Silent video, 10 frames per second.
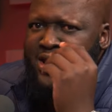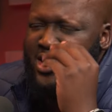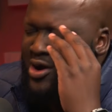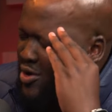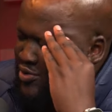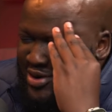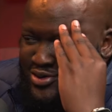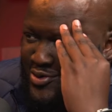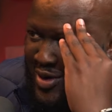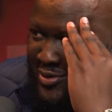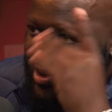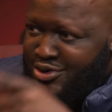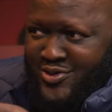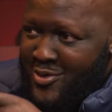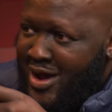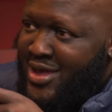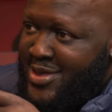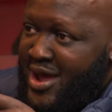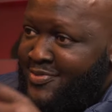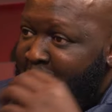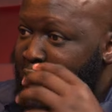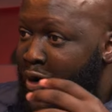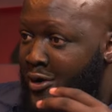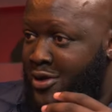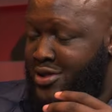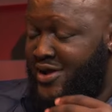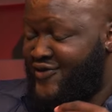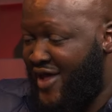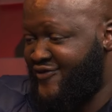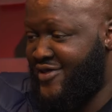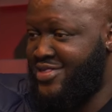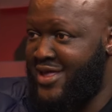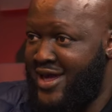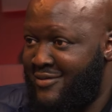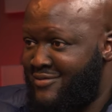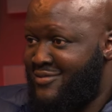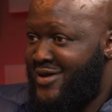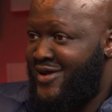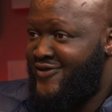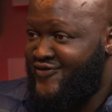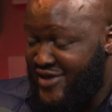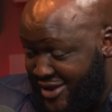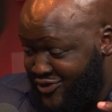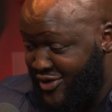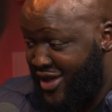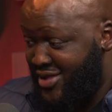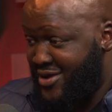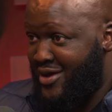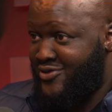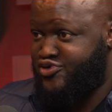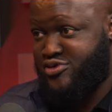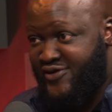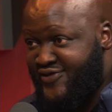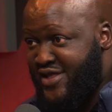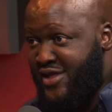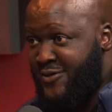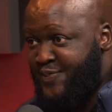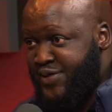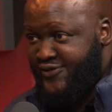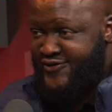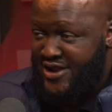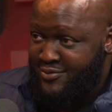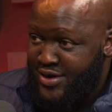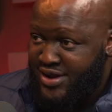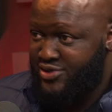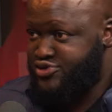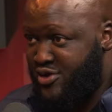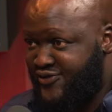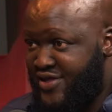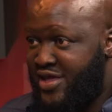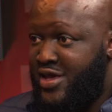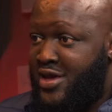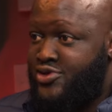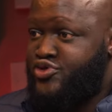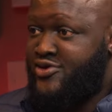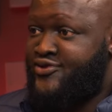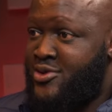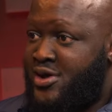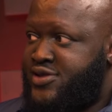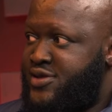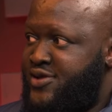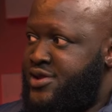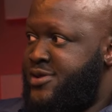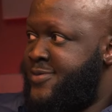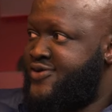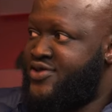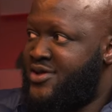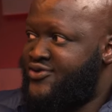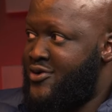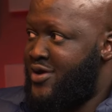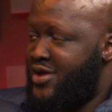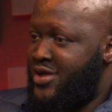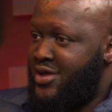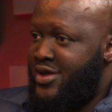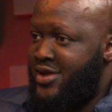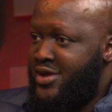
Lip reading: kind of like, we didn't do well. We're not doing well at that. But we're all, it's us and them sitting together, stressing, celebrating, stressing. So it's not an investor that's going,